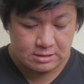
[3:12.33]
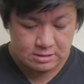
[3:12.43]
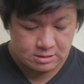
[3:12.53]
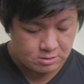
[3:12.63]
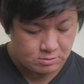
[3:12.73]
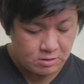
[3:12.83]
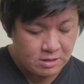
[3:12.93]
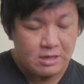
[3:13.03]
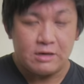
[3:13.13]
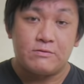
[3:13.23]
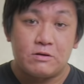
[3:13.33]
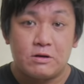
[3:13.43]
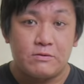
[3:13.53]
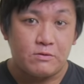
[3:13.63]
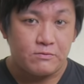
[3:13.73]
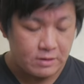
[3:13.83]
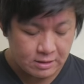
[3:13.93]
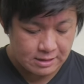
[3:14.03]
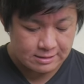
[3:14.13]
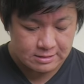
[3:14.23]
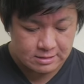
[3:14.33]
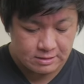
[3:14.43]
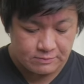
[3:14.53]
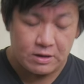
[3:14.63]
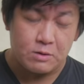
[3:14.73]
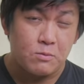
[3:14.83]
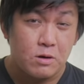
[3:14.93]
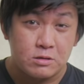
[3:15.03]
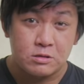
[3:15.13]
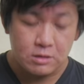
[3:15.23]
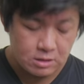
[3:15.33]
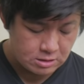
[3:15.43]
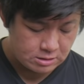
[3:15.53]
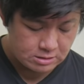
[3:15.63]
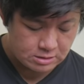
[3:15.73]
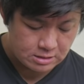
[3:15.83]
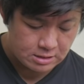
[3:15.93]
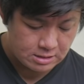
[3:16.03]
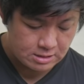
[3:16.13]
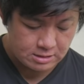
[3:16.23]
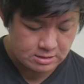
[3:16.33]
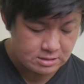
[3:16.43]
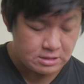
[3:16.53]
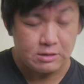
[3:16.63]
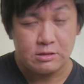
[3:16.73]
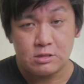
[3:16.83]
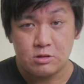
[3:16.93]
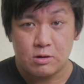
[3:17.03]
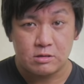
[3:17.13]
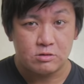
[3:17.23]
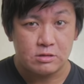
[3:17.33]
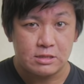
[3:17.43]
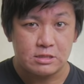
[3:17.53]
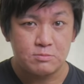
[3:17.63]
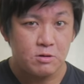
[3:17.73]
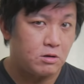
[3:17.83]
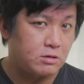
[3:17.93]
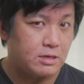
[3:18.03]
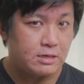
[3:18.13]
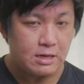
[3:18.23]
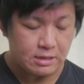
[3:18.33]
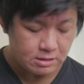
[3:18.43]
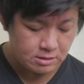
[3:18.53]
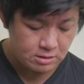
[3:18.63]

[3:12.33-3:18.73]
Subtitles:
So you know, if you think like EVA1 and C200 is smaller than like